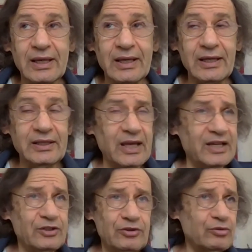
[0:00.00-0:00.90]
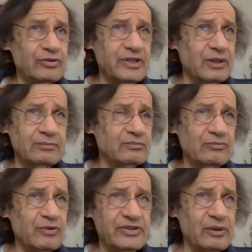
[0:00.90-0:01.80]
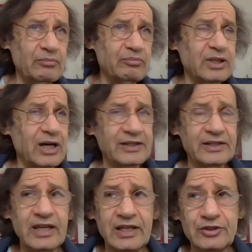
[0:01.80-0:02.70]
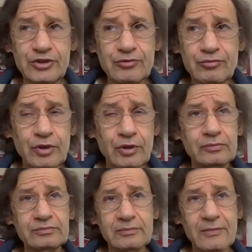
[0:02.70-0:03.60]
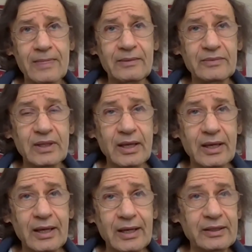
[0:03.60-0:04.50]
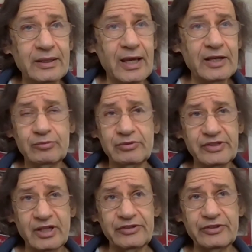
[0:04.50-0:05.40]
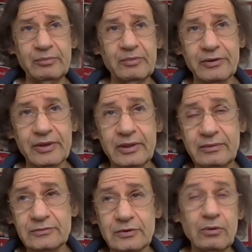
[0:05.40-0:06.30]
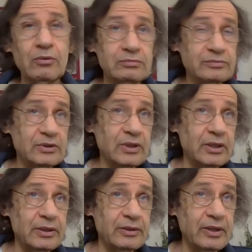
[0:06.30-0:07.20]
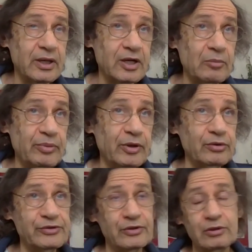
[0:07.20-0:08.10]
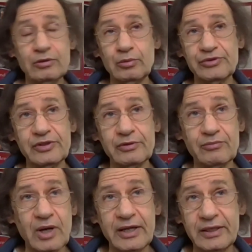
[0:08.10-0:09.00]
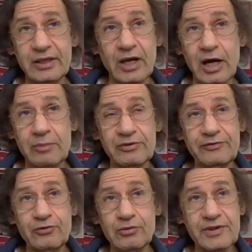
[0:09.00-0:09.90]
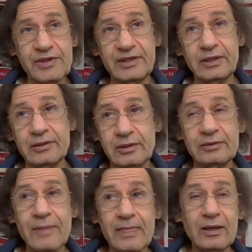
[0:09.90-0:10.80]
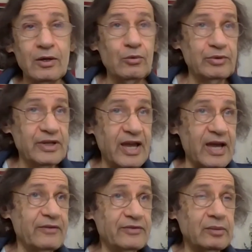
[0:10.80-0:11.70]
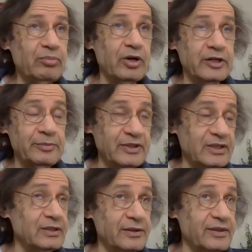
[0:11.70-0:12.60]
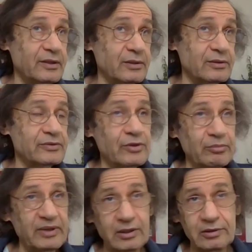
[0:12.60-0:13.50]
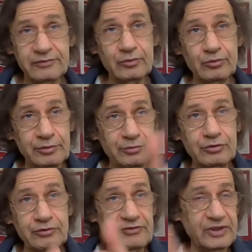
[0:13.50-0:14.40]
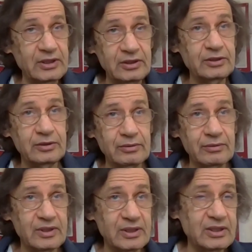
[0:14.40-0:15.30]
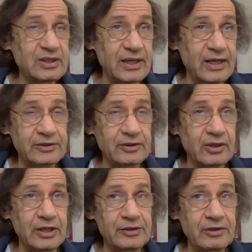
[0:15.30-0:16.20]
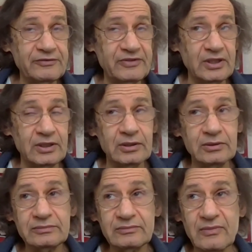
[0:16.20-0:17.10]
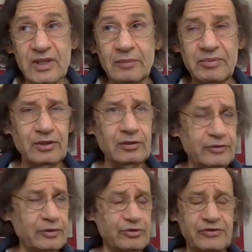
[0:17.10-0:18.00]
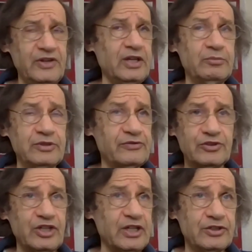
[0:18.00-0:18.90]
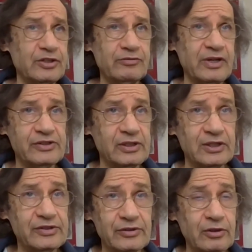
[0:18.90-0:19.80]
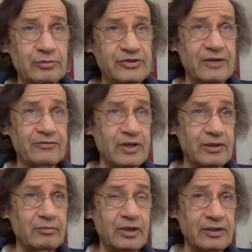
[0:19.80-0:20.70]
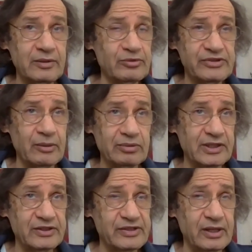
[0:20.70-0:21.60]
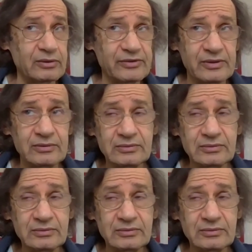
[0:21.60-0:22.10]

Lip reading: And it had to do with some plot in ancient Rome. And as was customary, a composer who was to write an opera for a theater would have an apartment in the theater. So Beethoven would move into the Theater an der Wien. Beethoven was famous for changing residences. Almost every other month he was someplace else.